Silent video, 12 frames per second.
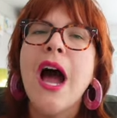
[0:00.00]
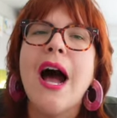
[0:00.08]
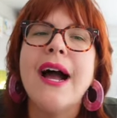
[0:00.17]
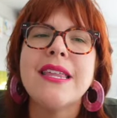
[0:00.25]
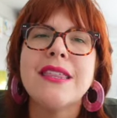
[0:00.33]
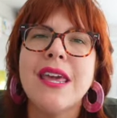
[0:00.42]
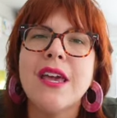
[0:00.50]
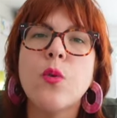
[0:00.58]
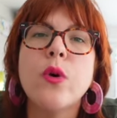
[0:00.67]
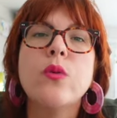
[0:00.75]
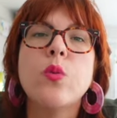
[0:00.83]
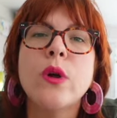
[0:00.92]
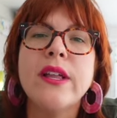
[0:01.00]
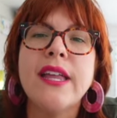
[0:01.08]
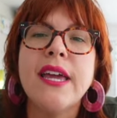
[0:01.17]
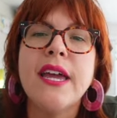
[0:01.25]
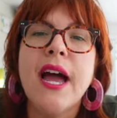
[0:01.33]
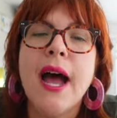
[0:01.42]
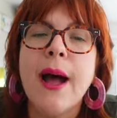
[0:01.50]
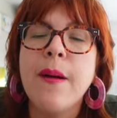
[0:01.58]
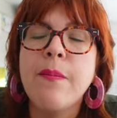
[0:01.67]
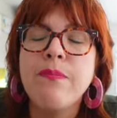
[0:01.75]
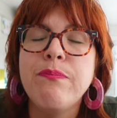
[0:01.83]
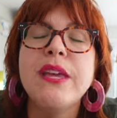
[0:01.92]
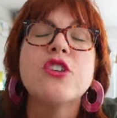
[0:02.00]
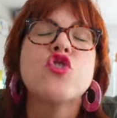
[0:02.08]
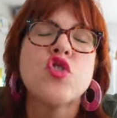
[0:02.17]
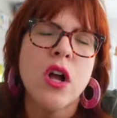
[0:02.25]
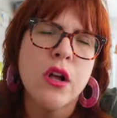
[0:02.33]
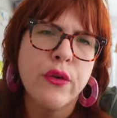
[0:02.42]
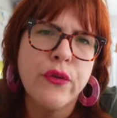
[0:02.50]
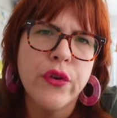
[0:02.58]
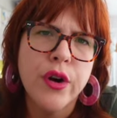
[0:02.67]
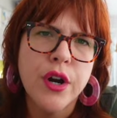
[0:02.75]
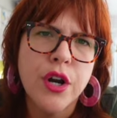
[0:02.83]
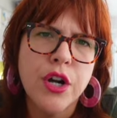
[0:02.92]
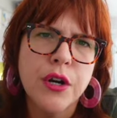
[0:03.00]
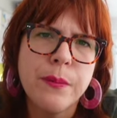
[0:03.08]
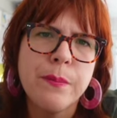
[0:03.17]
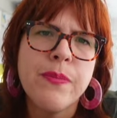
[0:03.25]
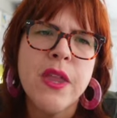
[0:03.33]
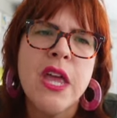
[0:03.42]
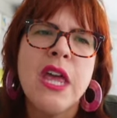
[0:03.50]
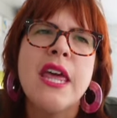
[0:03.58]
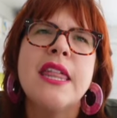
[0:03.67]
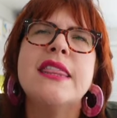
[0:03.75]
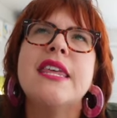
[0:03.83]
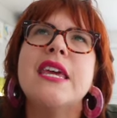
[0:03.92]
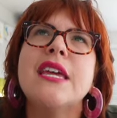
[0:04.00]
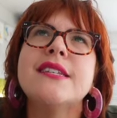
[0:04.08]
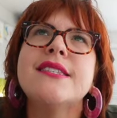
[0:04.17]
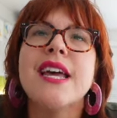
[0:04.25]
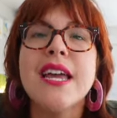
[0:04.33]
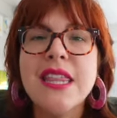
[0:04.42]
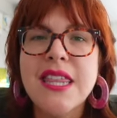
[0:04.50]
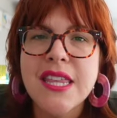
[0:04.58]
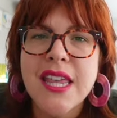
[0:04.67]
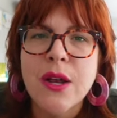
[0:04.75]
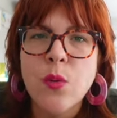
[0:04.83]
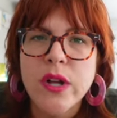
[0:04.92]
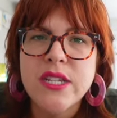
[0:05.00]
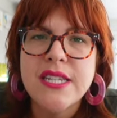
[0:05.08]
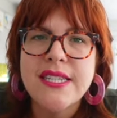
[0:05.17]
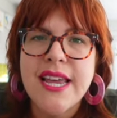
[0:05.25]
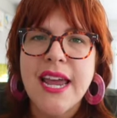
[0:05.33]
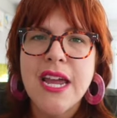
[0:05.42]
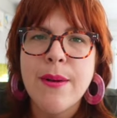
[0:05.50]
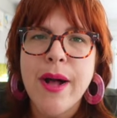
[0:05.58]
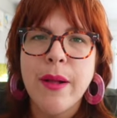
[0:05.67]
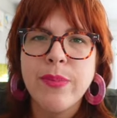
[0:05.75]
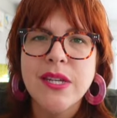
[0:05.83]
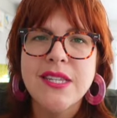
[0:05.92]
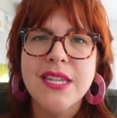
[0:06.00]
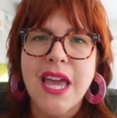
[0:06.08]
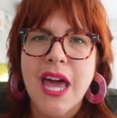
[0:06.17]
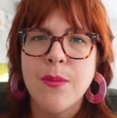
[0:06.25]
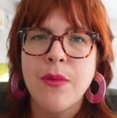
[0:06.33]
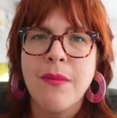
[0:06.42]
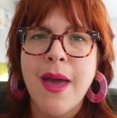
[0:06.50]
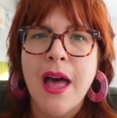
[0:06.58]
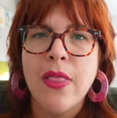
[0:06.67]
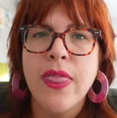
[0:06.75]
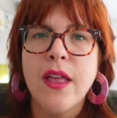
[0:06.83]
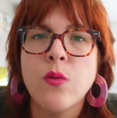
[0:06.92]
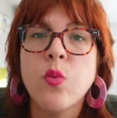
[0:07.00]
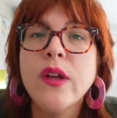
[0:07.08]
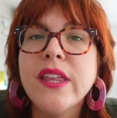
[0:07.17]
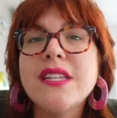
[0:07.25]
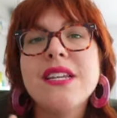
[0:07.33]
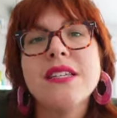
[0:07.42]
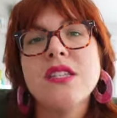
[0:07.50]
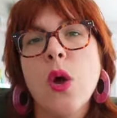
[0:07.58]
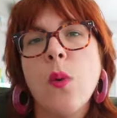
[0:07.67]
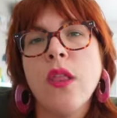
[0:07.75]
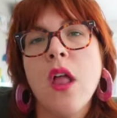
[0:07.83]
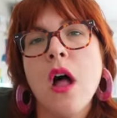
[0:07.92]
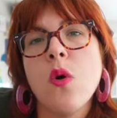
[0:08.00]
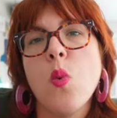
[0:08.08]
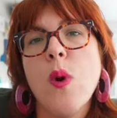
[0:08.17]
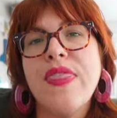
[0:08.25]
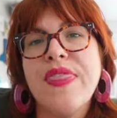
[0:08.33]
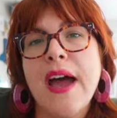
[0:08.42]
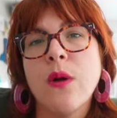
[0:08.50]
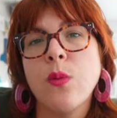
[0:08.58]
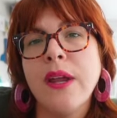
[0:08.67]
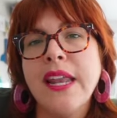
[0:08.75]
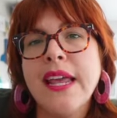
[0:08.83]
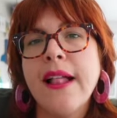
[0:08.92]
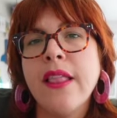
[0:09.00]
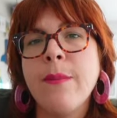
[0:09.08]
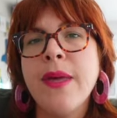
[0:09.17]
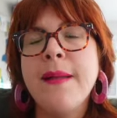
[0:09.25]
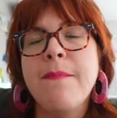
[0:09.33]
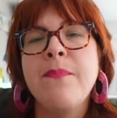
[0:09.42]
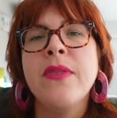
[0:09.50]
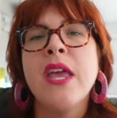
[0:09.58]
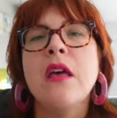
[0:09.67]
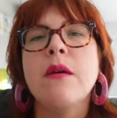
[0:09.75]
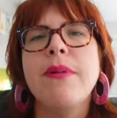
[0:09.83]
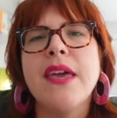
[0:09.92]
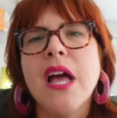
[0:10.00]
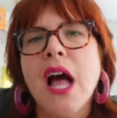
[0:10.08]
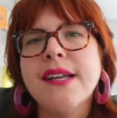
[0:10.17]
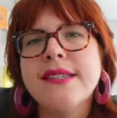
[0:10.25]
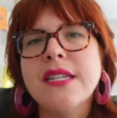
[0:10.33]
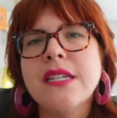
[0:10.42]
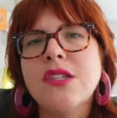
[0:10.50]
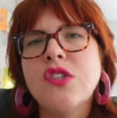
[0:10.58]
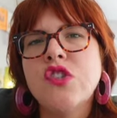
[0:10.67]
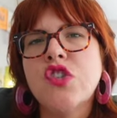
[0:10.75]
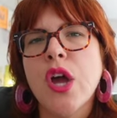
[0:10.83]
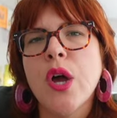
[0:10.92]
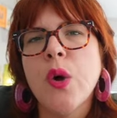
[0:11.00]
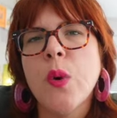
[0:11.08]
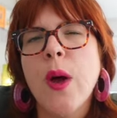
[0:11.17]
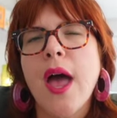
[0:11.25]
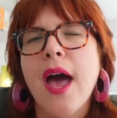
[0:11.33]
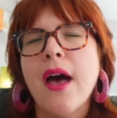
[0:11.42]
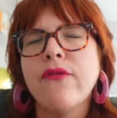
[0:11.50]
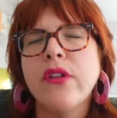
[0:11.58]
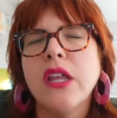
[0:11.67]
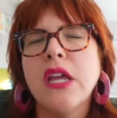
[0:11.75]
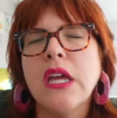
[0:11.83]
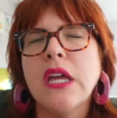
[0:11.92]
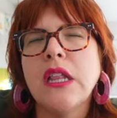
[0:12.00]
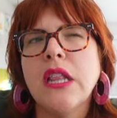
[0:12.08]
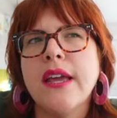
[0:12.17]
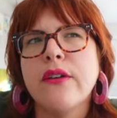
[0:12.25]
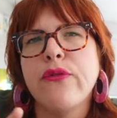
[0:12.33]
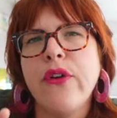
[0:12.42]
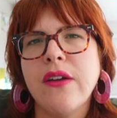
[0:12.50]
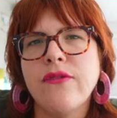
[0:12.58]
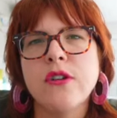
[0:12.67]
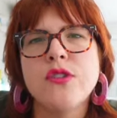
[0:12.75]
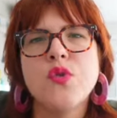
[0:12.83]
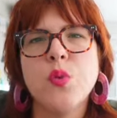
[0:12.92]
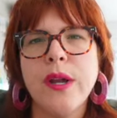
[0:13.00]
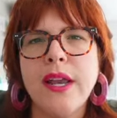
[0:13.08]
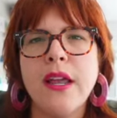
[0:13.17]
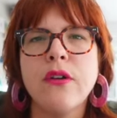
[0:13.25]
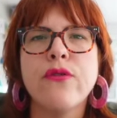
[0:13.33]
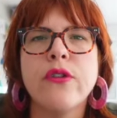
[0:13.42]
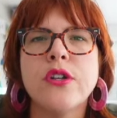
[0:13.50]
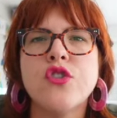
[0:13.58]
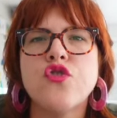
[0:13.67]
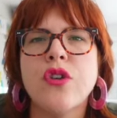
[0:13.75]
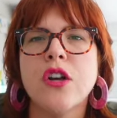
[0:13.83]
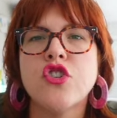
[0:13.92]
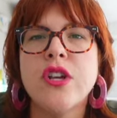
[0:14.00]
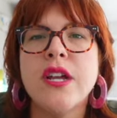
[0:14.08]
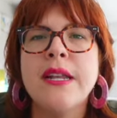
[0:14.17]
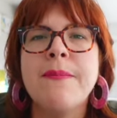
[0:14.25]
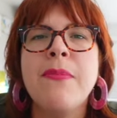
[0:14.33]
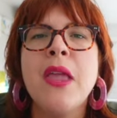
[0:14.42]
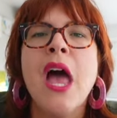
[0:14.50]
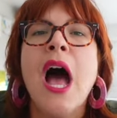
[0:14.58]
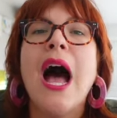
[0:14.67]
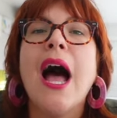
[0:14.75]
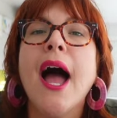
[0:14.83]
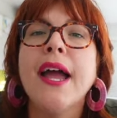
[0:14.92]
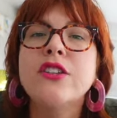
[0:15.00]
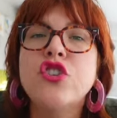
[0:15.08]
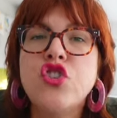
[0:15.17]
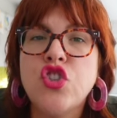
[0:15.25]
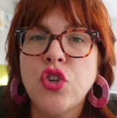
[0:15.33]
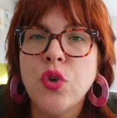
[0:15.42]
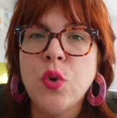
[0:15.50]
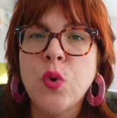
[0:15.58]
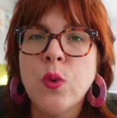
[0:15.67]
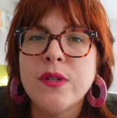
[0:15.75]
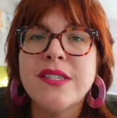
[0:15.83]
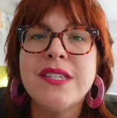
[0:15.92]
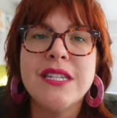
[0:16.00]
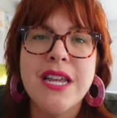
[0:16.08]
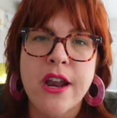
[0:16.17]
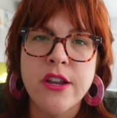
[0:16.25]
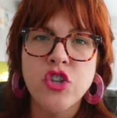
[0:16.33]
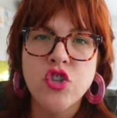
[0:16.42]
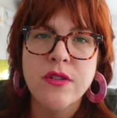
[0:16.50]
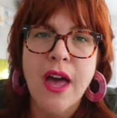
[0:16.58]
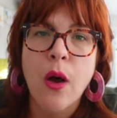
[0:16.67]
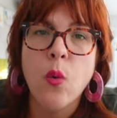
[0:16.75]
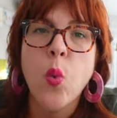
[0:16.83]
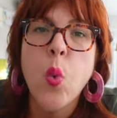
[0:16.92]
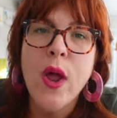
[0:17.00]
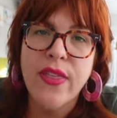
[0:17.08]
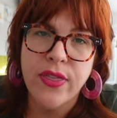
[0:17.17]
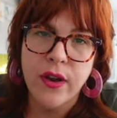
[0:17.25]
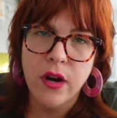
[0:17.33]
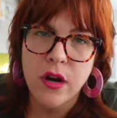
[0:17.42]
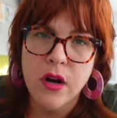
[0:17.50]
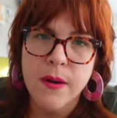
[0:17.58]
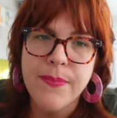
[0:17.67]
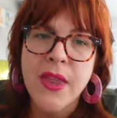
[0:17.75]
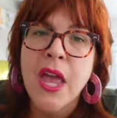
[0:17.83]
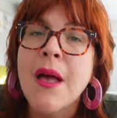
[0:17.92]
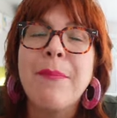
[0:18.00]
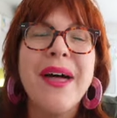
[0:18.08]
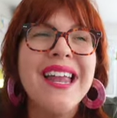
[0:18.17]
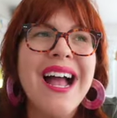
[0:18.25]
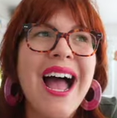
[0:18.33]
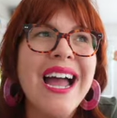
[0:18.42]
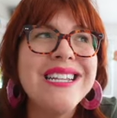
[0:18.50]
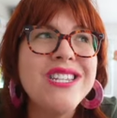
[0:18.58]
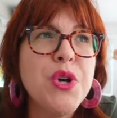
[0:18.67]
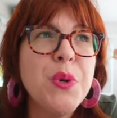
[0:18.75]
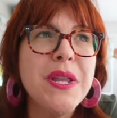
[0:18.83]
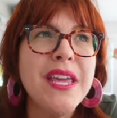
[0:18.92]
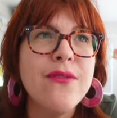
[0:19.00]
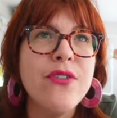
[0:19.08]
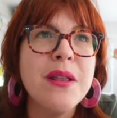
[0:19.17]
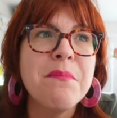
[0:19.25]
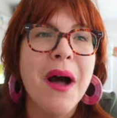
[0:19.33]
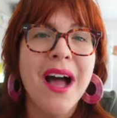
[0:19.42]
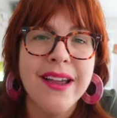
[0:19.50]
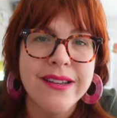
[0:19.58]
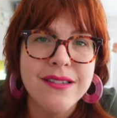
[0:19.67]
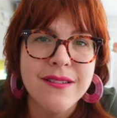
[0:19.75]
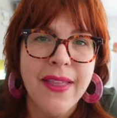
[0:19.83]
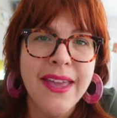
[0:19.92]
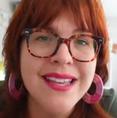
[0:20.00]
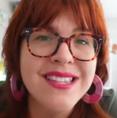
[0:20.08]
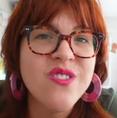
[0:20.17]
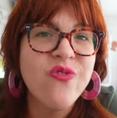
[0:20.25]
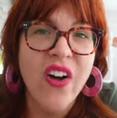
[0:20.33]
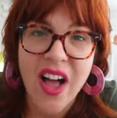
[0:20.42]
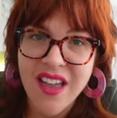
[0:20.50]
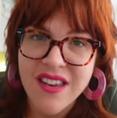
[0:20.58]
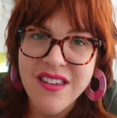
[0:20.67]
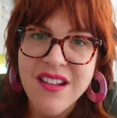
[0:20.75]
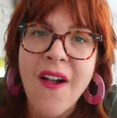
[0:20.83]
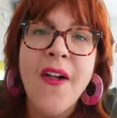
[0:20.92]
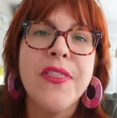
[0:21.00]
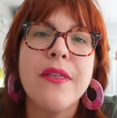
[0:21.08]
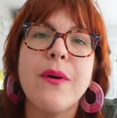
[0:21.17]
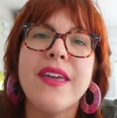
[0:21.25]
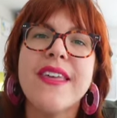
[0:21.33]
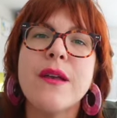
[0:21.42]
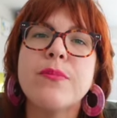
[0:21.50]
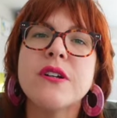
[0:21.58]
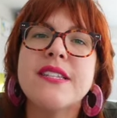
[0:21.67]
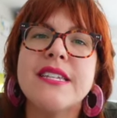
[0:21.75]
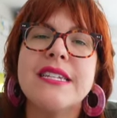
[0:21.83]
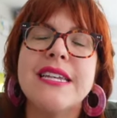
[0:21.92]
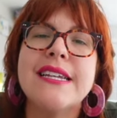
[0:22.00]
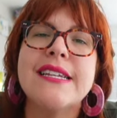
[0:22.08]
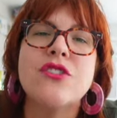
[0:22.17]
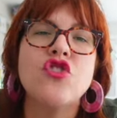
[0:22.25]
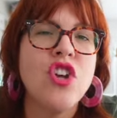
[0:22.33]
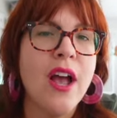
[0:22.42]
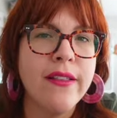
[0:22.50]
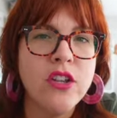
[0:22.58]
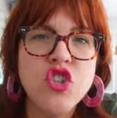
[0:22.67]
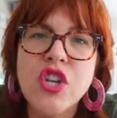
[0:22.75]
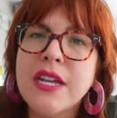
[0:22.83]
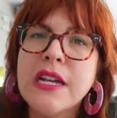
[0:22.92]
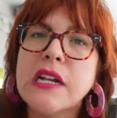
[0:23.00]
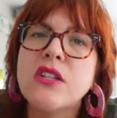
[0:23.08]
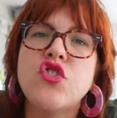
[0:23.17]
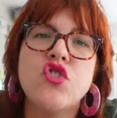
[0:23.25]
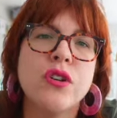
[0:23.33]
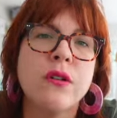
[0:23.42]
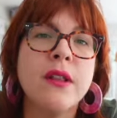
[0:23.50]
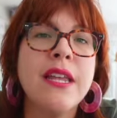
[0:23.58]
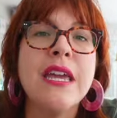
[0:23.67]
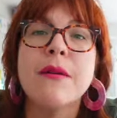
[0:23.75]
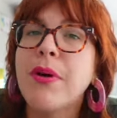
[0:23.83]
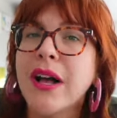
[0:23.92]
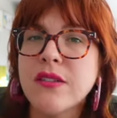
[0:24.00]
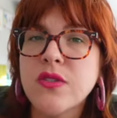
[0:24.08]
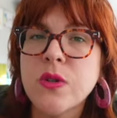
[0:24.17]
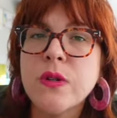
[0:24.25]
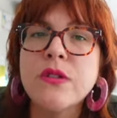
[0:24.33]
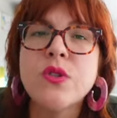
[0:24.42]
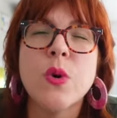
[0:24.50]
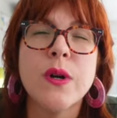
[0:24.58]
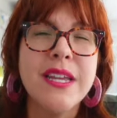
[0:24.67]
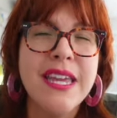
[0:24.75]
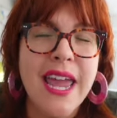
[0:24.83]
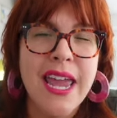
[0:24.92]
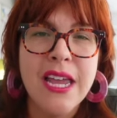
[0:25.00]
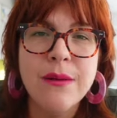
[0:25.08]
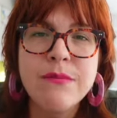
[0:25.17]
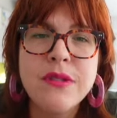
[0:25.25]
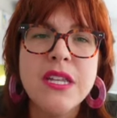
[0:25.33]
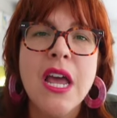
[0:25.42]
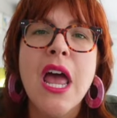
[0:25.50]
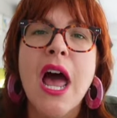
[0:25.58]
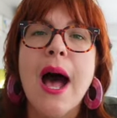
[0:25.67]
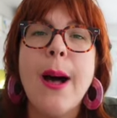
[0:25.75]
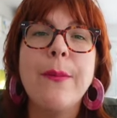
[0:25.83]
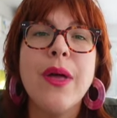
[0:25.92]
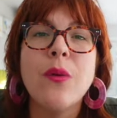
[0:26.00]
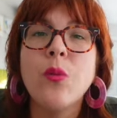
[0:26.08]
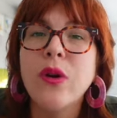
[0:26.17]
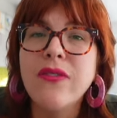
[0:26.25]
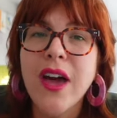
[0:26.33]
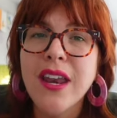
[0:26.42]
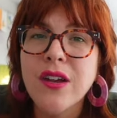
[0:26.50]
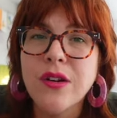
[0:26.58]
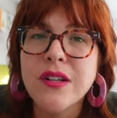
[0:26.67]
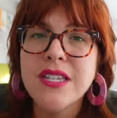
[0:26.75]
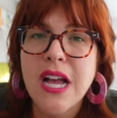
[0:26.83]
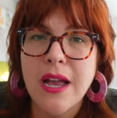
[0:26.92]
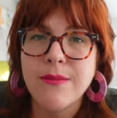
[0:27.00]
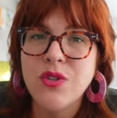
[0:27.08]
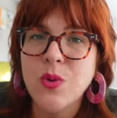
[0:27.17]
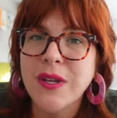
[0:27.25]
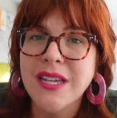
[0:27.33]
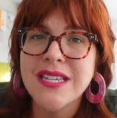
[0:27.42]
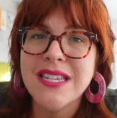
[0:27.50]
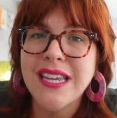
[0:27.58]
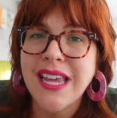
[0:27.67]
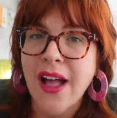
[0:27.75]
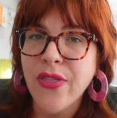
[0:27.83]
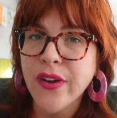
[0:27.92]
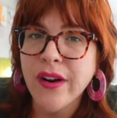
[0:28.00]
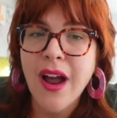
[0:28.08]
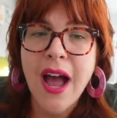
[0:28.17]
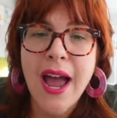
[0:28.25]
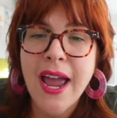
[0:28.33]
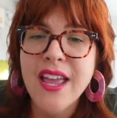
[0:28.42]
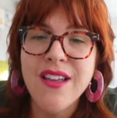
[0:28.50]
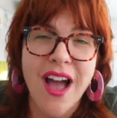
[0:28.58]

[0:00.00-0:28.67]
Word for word: I think would really um, be a struggle for her. The second thing that I want to say about Beast Academy math really does go along with that reading element because it is so heavily like favors reading for instruction. I do sit down and do that with her but I don't even mind. Like it's fun. The way they present it is challenging. It's generally puzzles or games, um, and we've had a good time doing it together. I